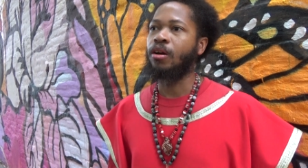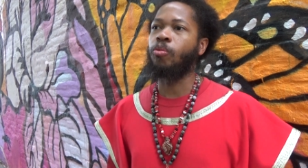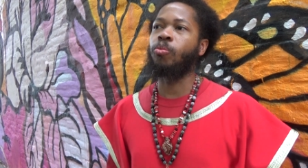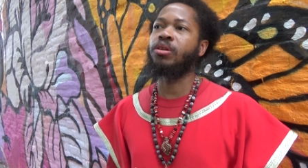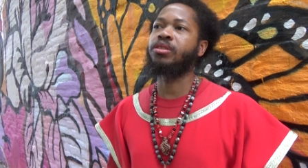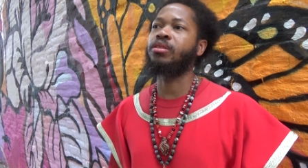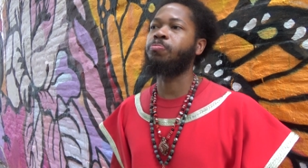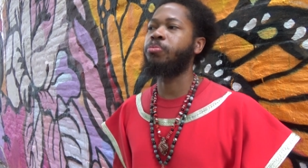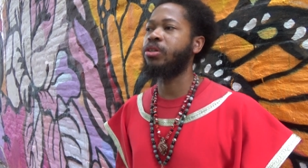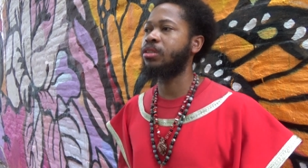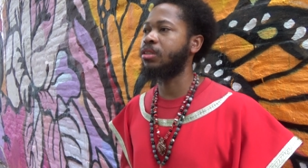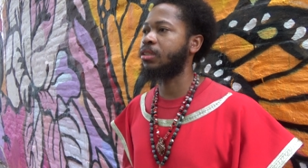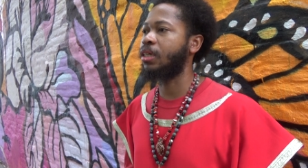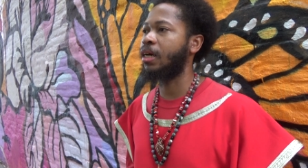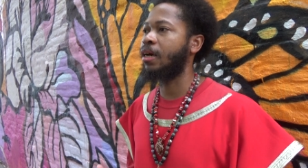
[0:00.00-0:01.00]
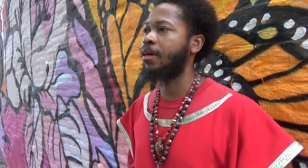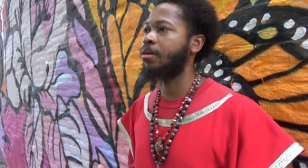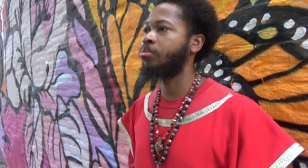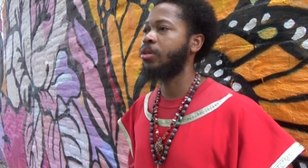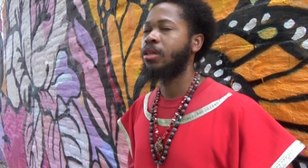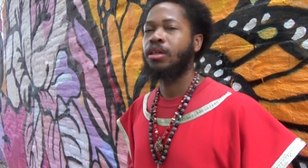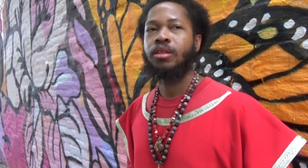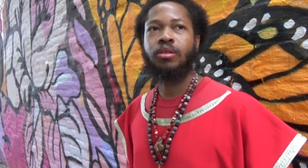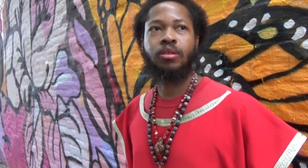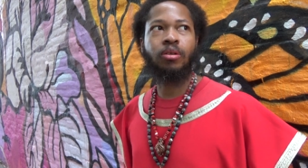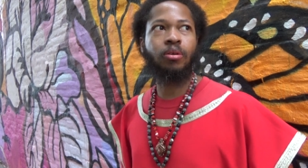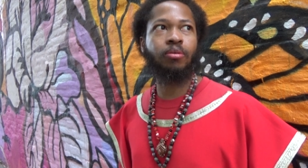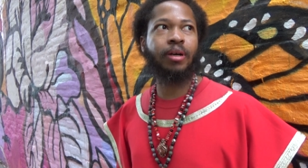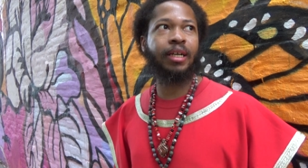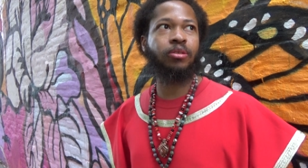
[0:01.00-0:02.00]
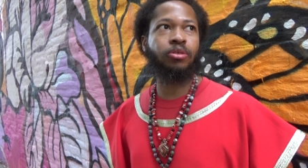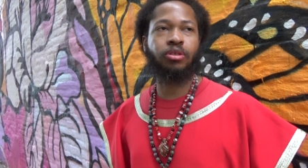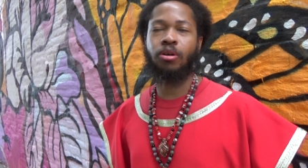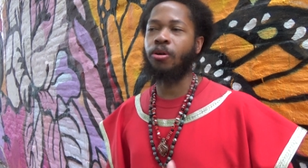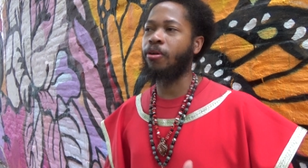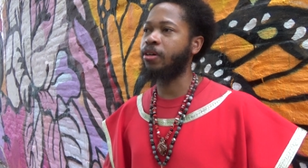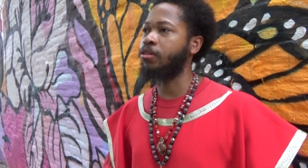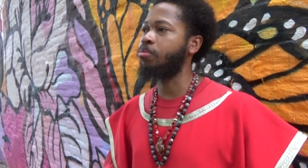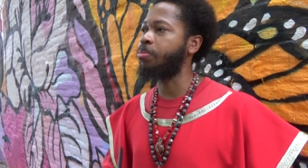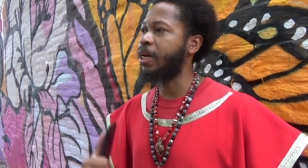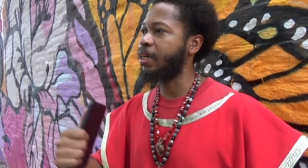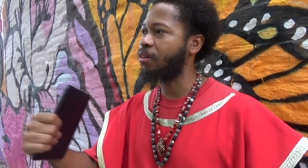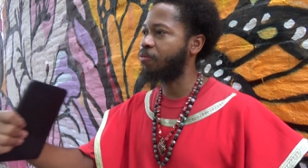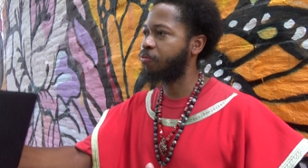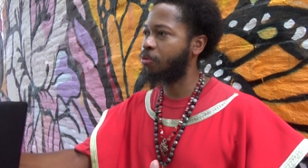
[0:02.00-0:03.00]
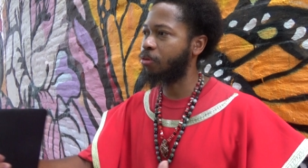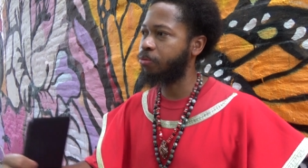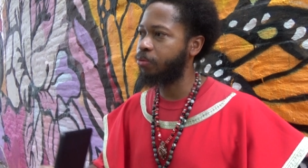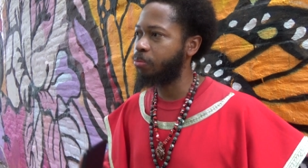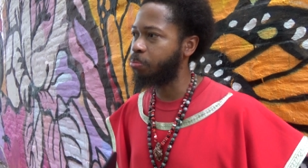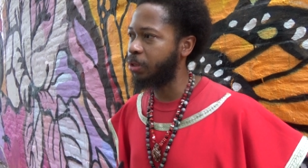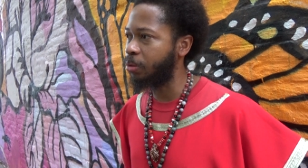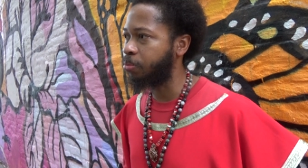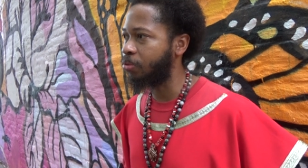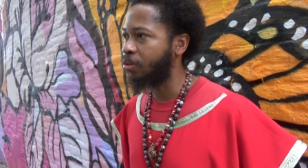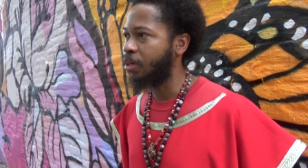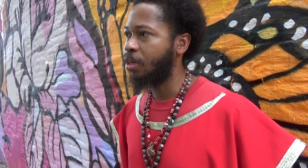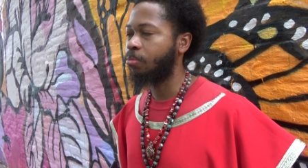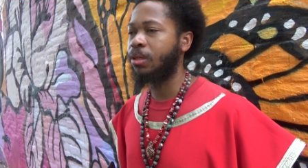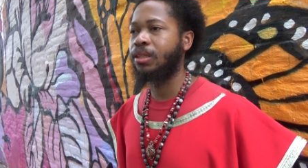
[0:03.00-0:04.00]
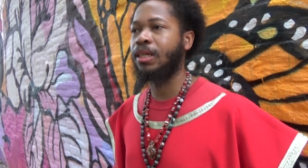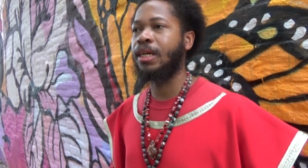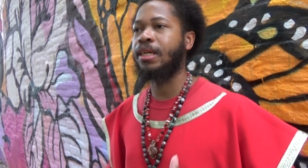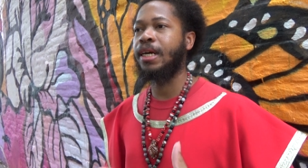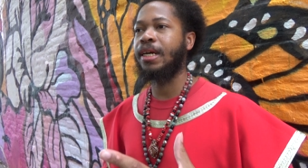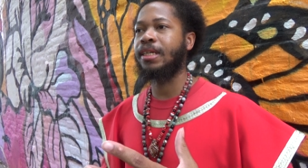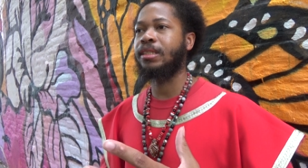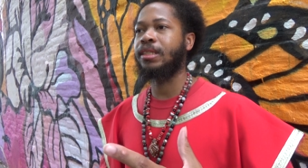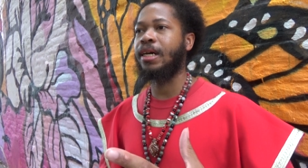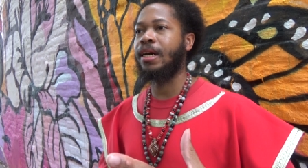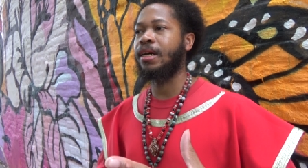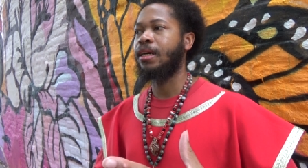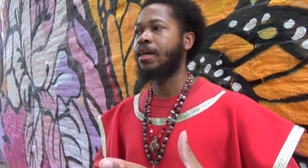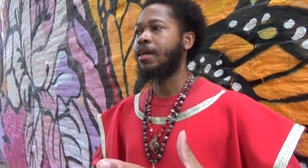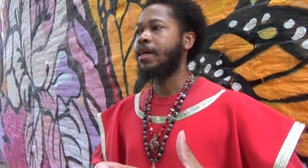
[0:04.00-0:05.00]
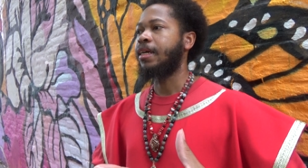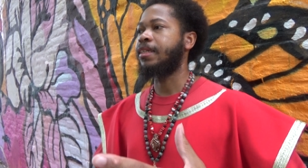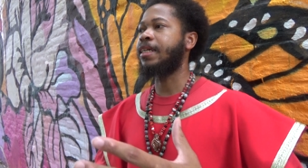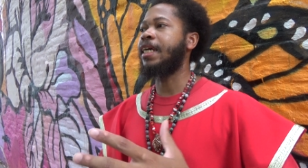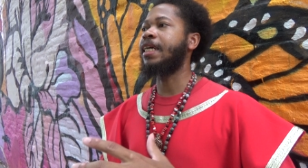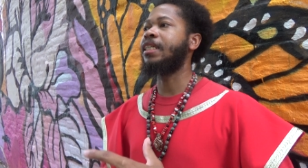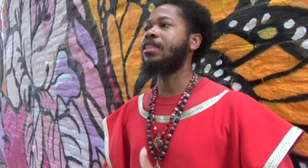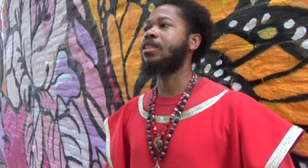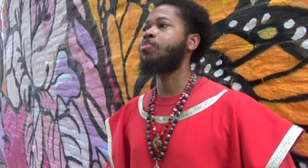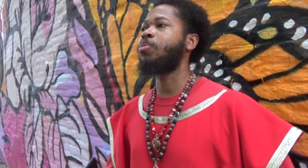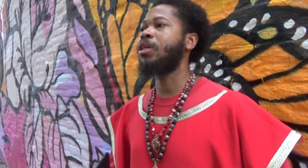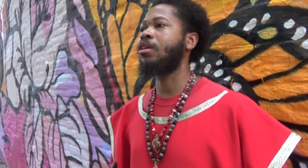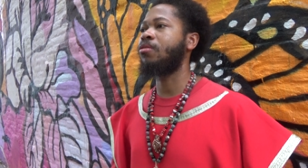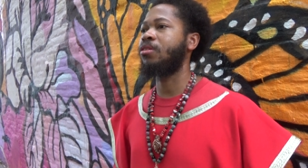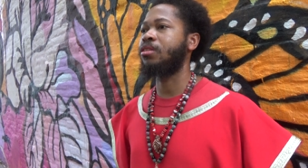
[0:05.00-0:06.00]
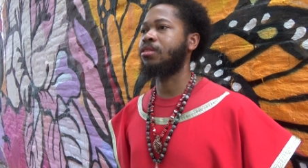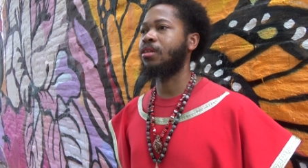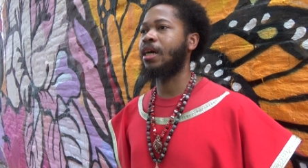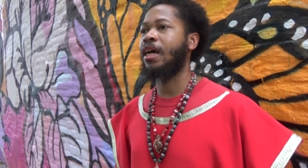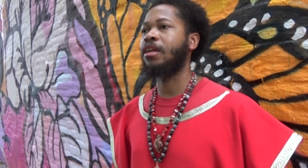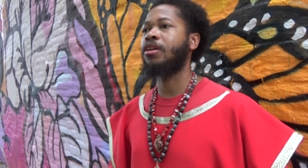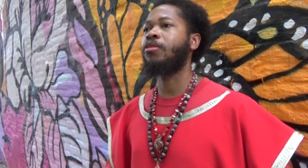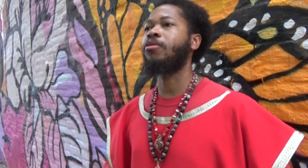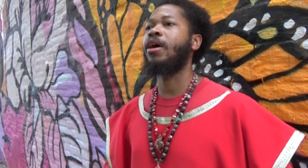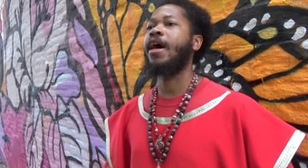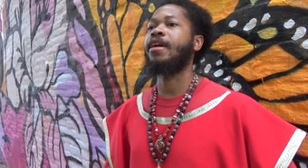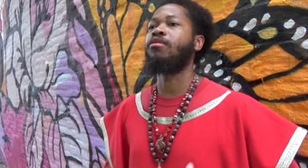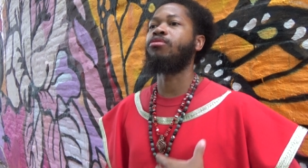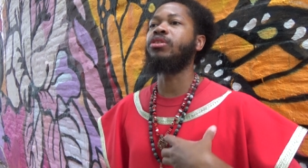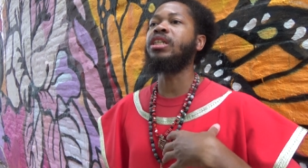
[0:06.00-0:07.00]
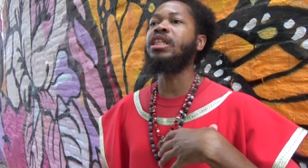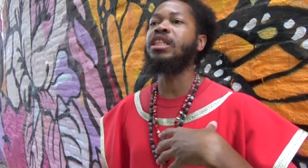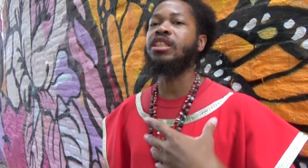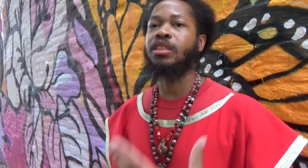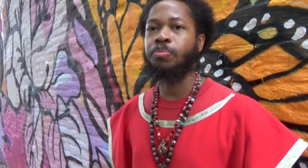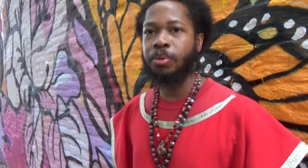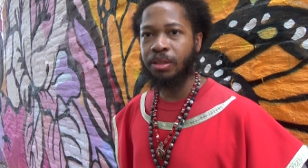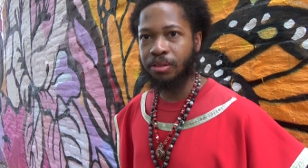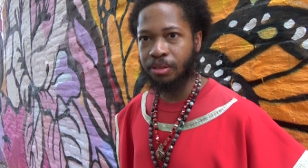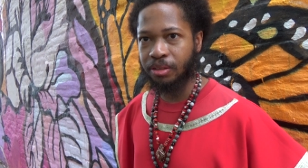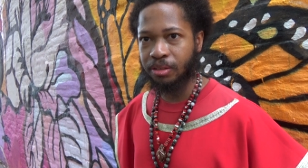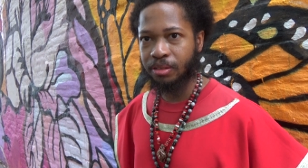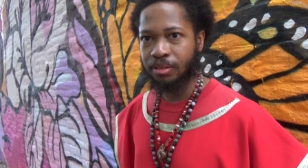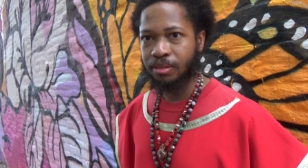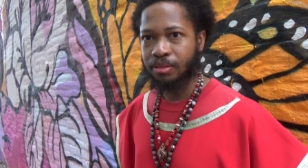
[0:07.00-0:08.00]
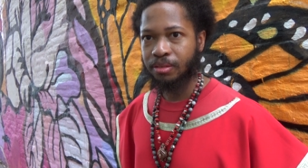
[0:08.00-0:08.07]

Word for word: Once upon a time, you know, I used to argue back and forth with people, but then as I gained experience, I learned how to read spirits